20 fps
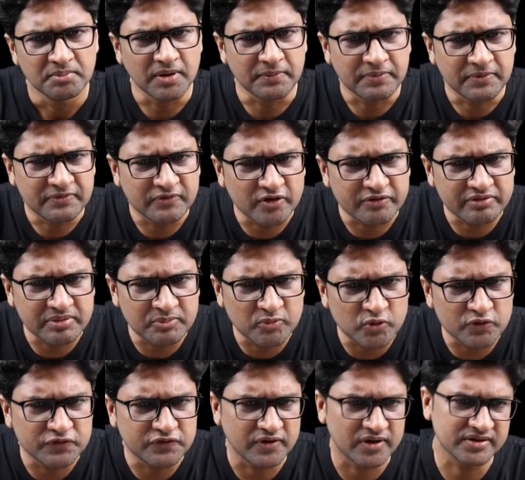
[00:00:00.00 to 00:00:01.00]
But before we
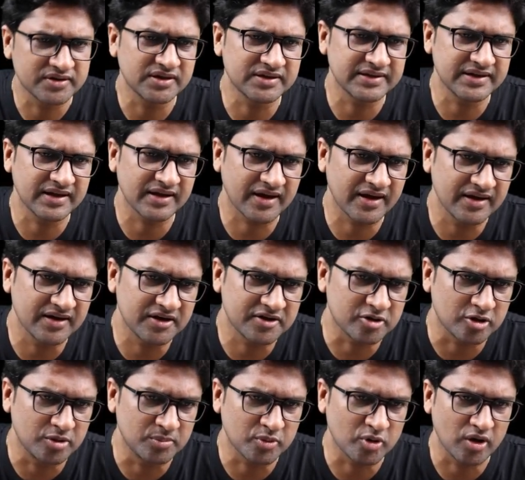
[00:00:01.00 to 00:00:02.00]
move further, there again a
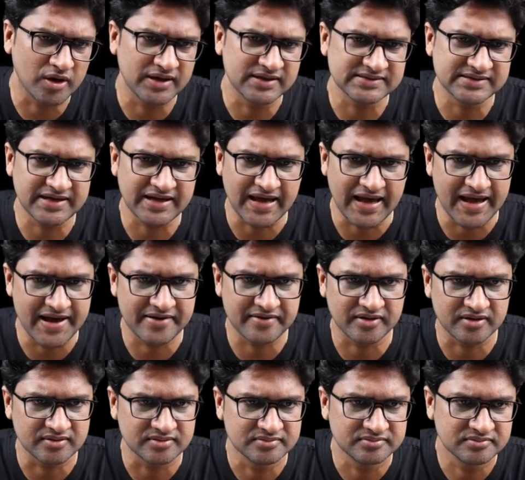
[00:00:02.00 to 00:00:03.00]
term called as an
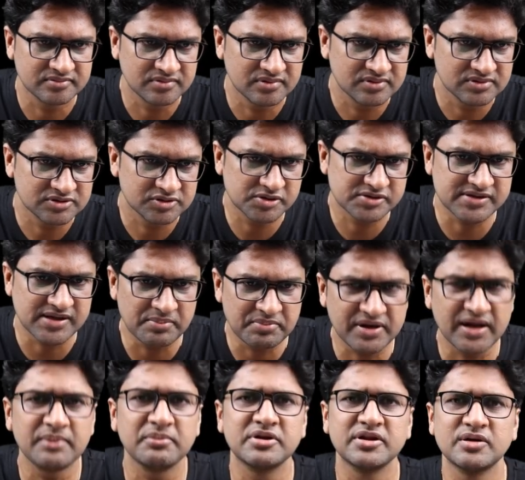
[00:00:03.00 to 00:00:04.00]
error. So
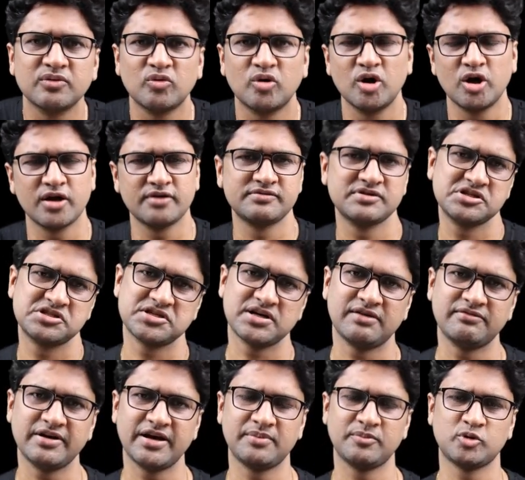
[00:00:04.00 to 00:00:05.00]
sometime in the world of the
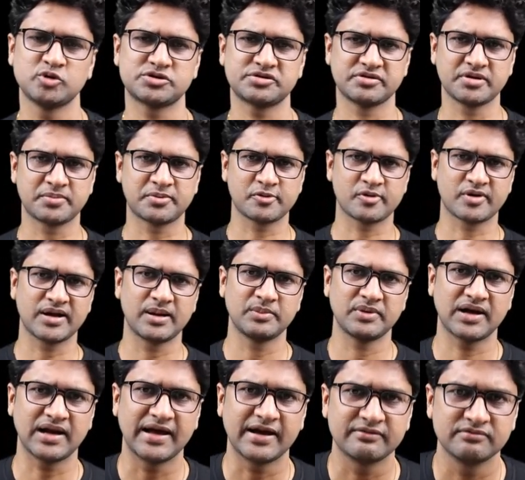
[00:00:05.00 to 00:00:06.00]
Java and most of the
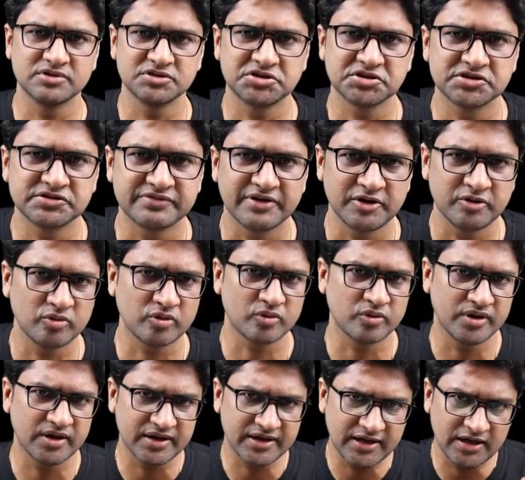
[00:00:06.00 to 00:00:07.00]
programming languages, when you're
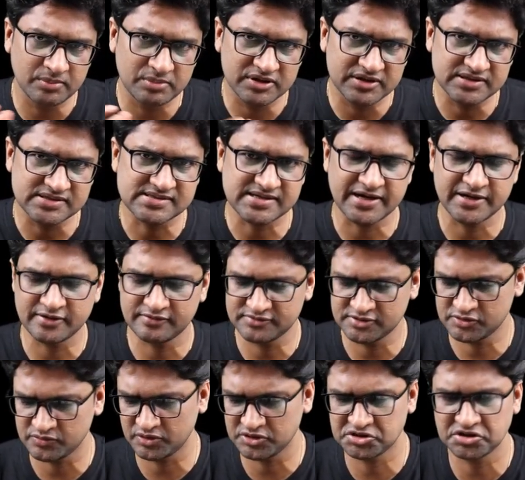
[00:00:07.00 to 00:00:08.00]
going to deal with this kind of
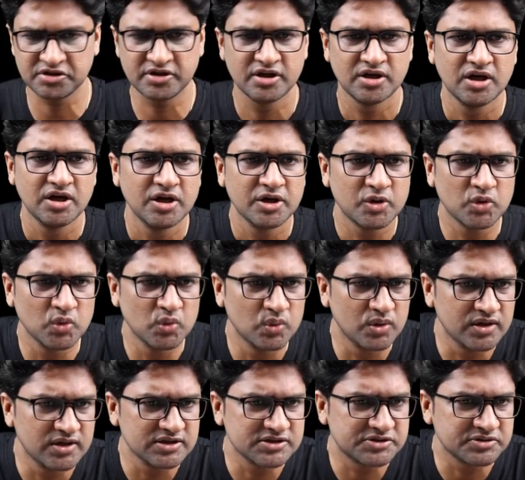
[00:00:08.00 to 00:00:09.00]
situation, two
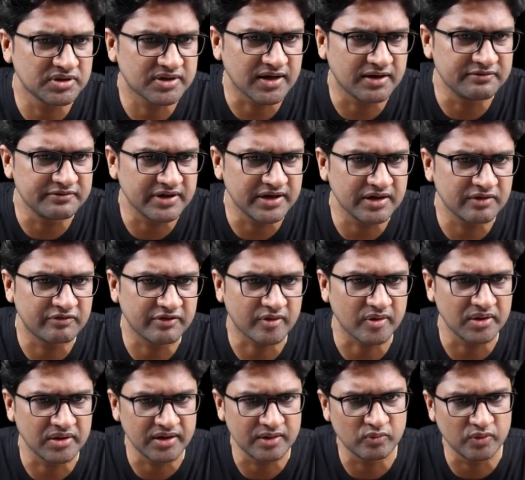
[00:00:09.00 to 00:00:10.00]
words will come very
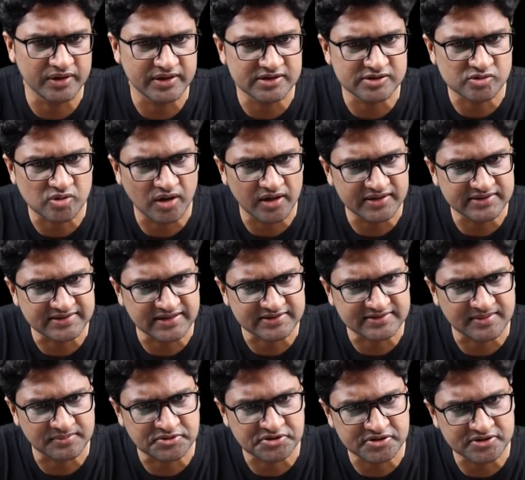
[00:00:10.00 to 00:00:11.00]
frequently. One is called as
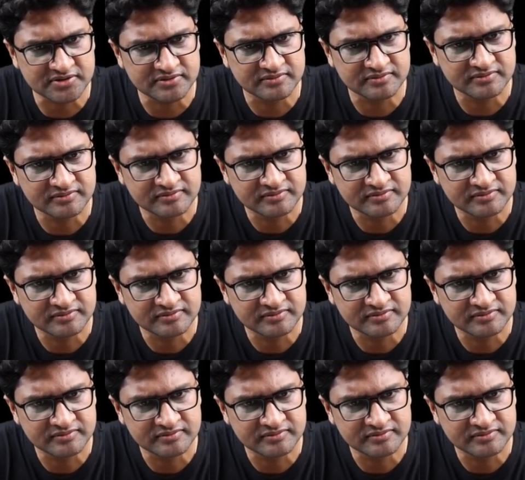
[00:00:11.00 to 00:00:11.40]
exception,